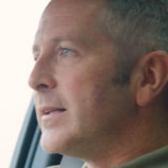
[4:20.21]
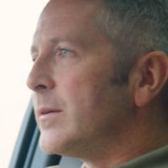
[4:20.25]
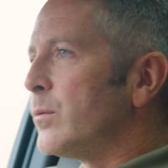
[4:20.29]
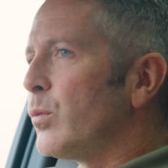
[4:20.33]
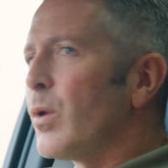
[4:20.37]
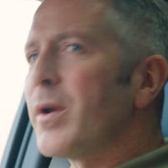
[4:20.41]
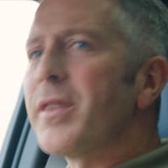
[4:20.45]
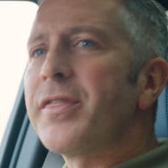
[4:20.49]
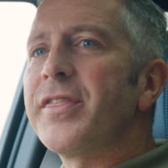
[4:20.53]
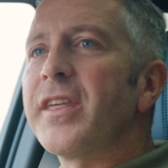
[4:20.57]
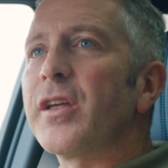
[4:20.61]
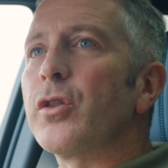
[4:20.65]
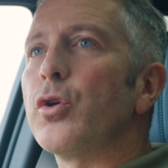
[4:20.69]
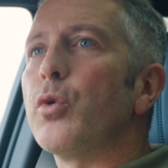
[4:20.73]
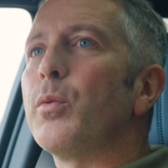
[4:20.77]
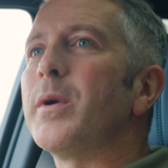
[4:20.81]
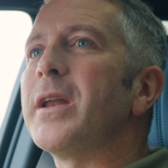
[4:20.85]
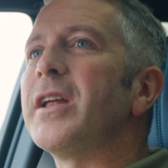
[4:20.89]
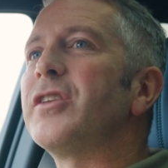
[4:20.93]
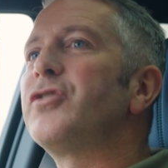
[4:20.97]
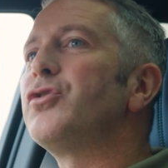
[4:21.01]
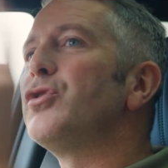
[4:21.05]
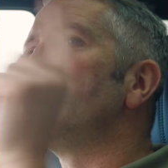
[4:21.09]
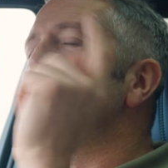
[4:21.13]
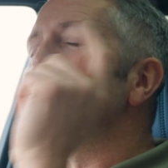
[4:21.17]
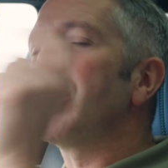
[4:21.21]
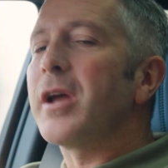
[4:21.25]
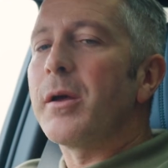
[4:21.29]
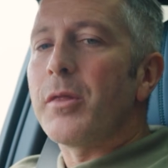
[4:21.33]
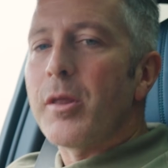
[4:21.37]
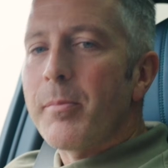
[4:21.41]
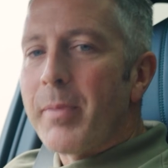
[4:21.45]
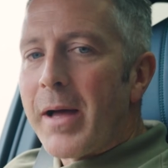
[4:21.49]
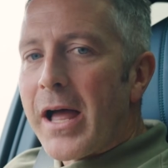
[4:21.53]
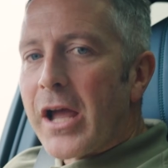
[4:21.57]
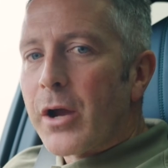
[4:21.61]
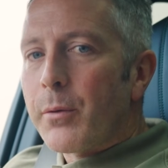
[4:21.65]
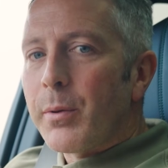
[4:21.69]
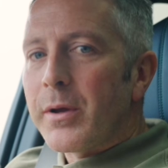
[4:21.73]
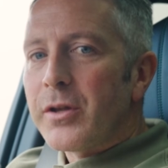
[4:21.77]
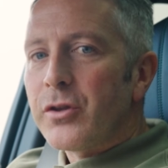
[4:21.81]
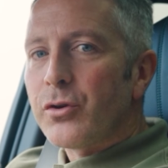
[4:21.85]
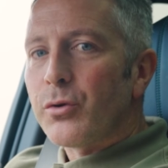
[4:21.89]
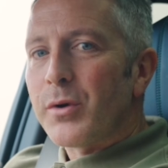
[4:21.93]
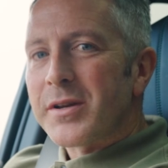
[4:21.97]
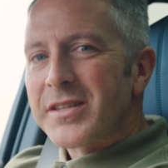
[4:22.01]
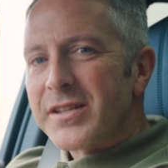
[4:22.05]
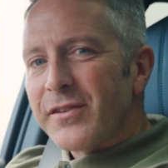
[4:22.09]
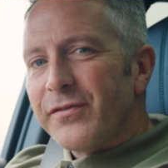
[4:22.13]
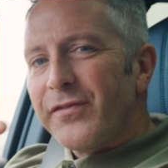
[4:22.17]
One thing though, when I do look out the back
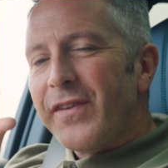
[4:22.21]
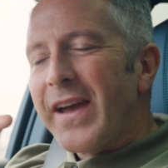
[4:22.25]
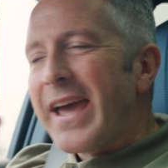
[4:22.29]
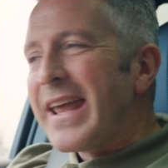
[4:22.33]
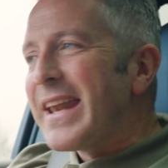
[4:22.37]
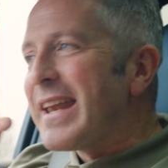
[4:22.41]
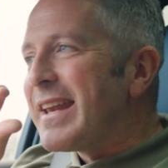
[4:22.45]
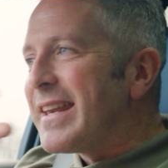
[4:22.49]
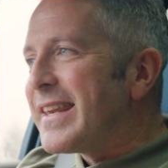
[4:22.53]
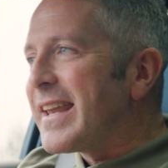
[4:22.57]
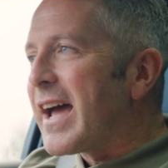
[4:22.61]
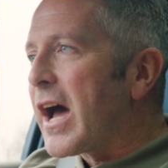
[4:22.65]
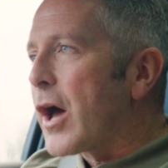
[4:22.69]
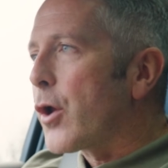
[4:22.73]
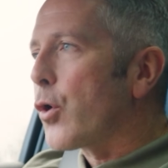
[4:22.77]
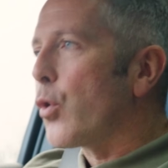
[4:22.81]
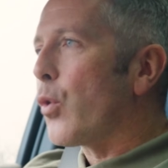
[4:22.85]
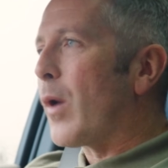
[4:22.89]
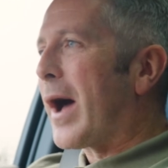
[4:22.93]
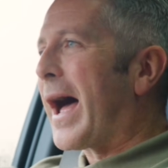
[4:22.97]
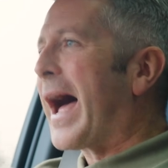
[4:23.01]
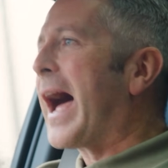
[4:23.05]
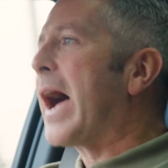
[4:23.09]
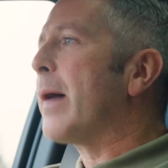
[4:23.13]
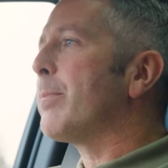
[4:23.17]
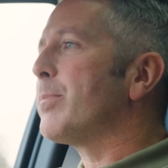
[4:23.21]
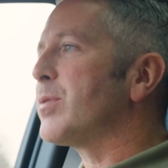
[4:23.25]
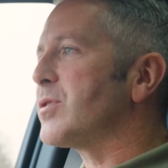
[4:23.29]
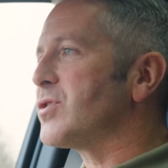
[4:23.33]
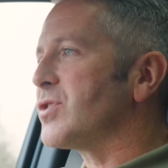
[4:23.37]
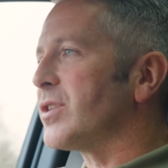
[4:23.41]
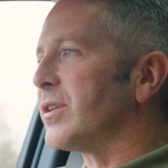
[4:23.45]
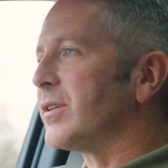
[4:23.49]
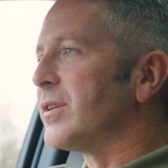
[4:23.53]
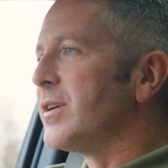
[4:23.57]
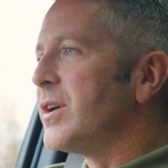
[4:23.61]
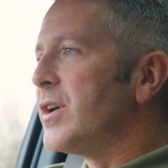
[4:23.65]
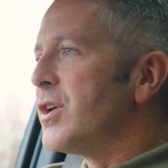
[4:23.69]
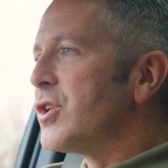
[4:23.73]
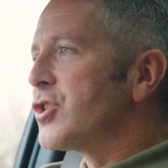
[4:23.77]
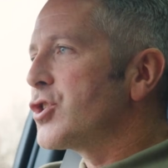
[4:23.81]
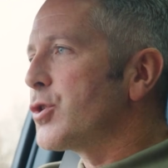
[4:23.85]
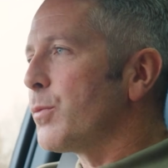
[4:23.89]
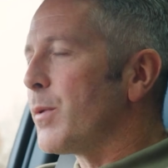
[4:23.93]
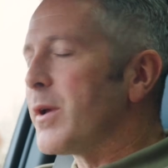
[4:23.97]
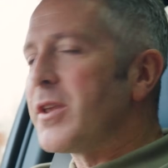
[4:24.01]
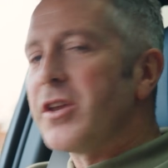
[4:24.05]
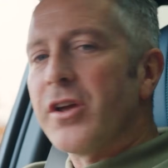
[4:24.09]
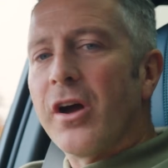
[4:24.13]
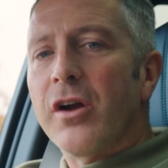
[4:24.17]
window, it's a very narrow aperture. So
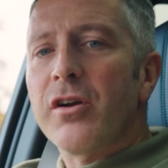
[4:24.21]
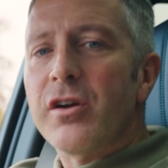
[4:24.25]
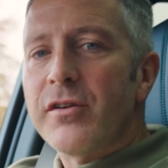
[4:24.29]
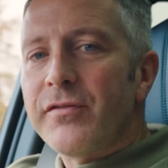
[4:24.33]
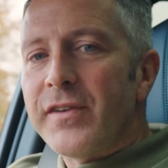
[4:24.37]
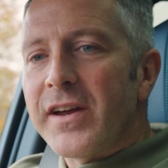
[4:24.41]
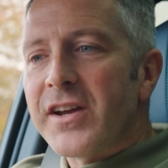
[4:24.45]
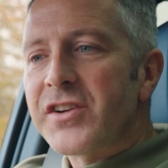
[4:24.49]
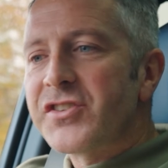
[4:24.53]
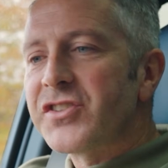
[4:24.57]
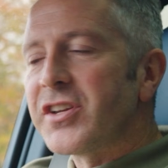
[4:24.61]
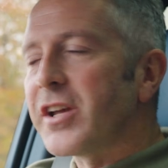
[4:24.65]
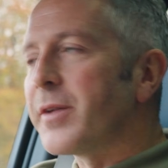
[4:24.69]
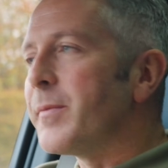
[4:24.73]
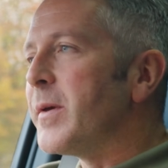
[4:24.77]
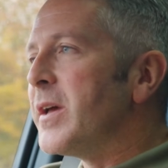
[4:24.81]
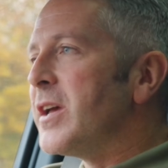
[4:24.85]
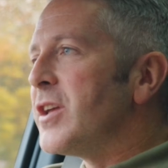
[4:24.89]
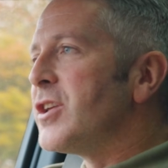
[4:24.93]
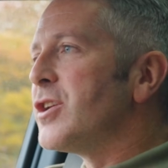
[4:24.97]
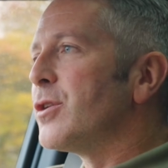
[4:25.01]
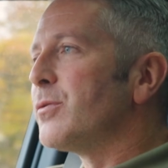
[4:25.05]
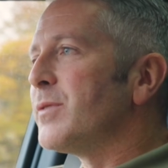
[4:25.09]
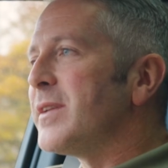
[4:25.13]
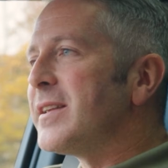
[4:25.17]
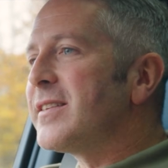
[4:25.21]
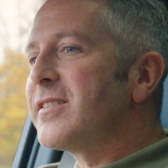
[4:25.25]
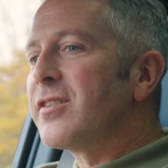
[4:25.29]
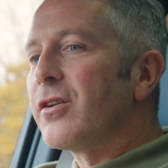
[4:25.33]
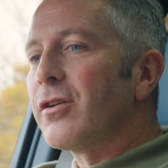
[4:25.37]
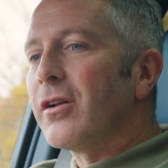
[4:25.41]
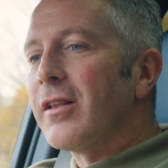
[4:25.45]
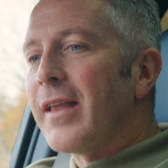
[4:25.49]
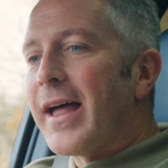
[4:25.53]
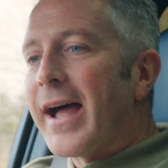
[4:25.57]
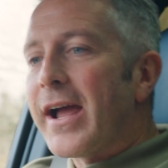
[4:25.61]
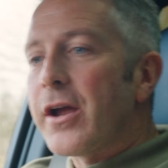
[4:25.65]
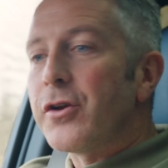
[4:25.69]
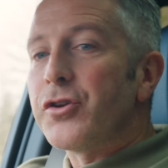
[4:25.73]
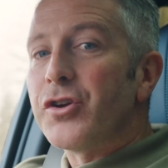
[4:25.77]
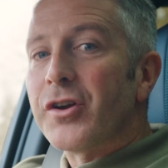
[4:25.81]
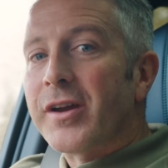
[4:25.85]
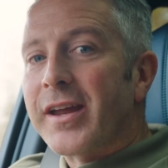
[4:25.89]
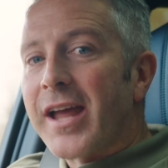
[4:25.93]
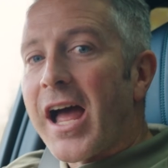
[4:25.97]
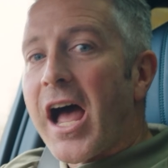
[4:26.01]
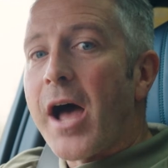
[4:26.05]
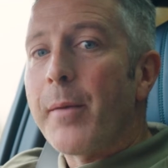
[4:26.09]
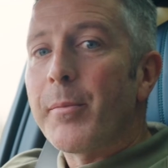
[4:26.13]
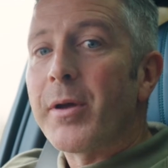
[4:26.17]
when you're reversing, you'll need to rely on your
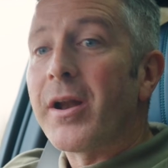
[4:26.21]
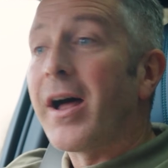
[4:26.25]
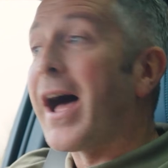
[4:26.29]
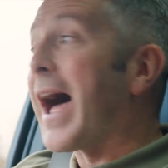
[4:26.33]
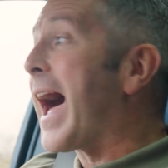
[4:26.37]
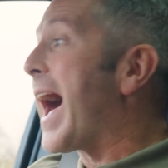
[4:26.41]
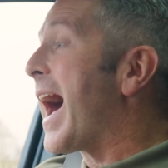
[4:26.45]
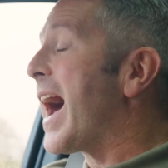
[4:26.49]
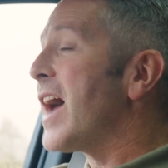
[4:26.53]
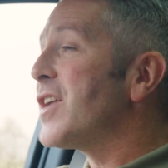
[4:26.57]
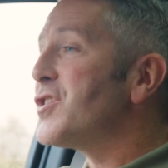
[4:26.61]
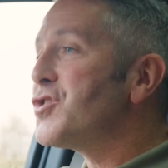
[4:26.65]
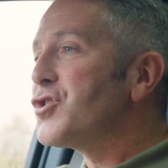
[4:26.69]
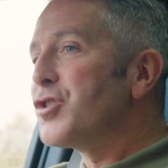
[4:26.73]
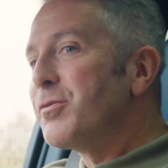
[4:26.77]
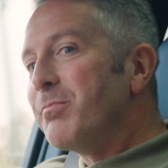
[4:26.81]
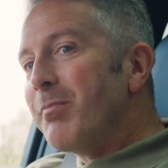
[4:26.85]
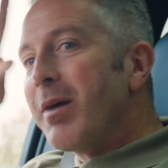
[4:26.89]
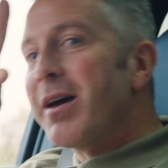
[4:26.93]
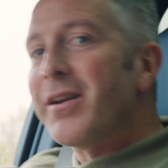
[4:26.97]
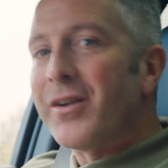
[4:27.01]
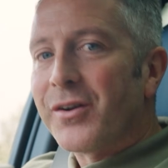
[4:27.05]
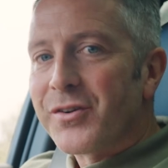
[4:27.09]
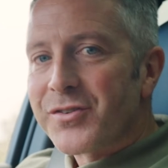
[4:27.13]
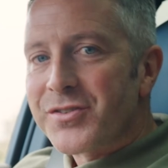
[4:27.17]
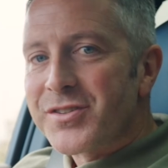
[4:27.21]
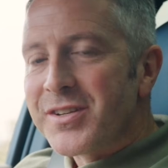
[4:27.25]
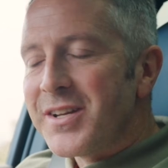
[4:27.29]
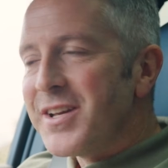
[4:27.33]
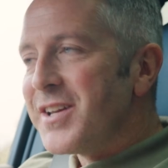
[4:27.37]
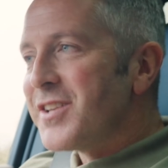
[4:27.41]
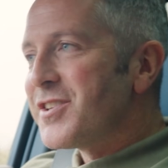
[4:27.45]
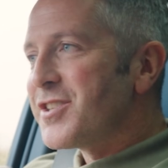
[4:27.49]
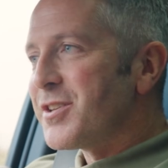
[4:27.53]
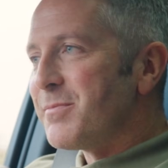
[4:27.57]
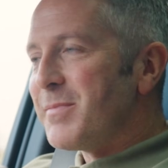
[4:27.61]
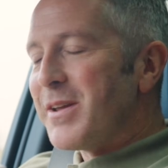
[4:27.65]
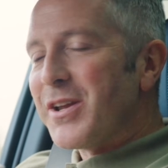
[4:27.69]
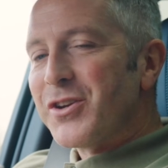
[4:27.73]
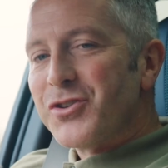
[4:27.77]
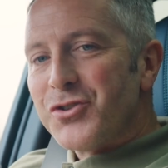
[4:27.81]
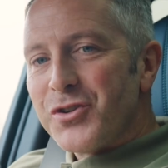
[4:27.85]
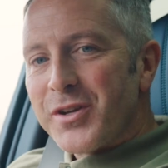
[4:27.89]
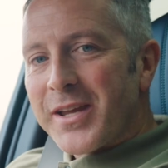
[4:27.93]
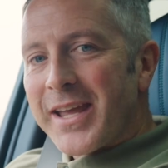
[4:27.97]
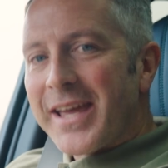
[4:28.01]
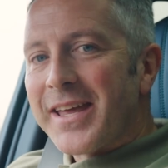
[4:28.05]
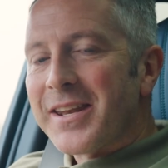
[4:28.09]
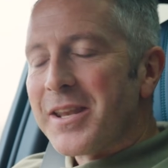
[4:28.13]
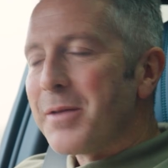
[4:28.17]
camera and your mirrors to make sure
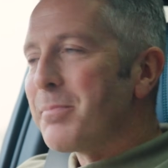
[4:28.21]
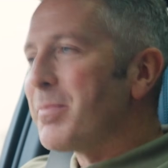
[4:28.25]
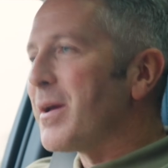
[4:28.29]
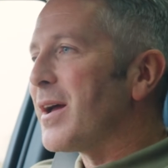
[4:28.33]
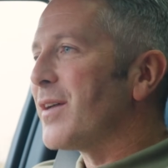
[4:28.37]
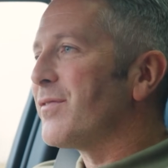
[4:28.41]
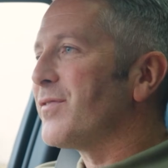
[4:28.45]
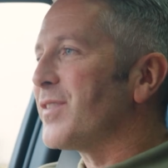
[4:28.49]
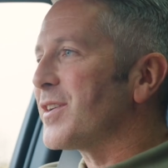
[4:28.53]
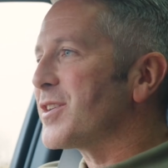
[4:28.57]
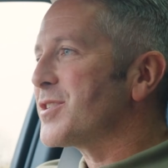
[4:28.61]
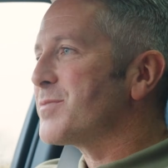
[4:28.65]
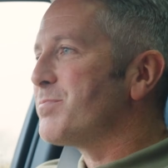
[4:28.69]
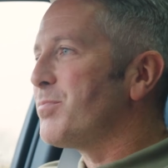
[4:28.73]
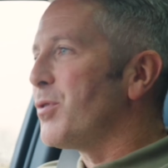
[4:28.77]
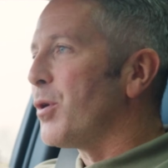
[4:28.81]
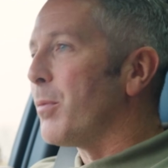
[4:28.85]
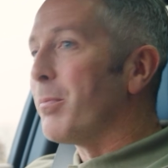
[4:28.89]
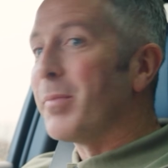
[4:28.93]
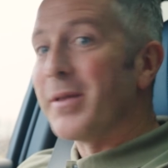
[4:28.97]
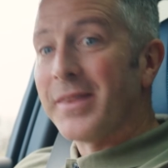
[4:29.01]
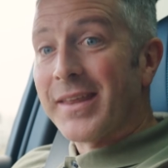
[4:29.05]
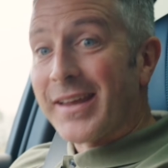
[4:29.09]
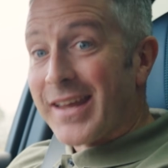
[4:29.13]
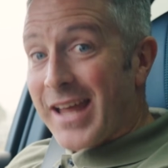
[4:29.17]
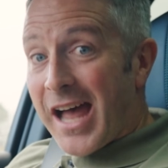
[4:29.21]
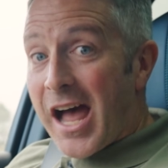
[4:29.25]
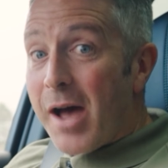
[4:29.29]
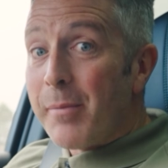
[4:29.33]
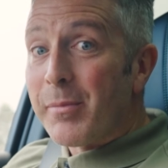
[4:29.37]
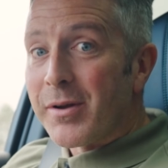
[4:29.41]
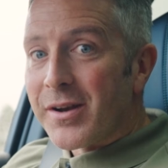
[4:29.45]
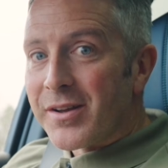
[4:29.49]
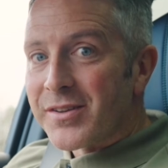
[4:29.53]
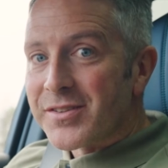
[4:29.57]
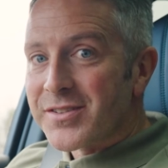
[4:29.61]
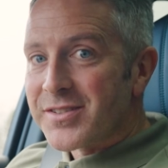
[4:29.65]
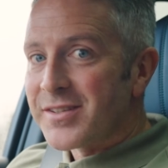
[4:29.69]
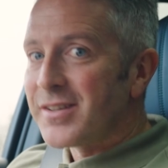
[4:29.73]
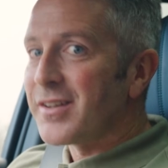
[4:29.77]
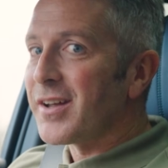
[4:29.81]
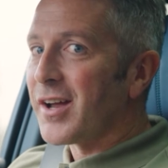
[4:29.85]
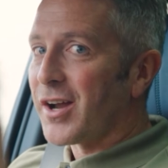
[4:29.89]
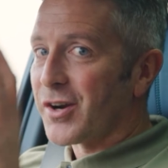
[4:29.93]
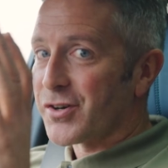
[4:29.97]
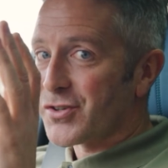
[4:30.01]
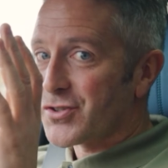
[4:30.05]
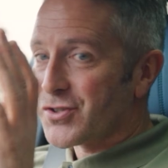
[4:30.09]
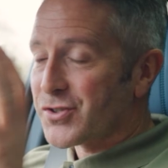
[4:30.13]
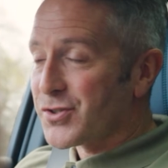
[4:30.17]
you get in the perfect spot. But the cameras
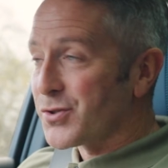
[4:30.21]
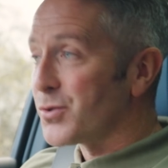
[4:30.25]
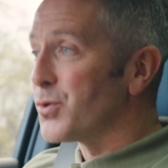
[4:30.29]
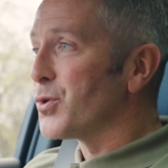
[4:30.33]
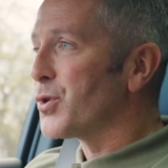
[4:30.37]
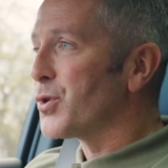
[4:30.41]
are so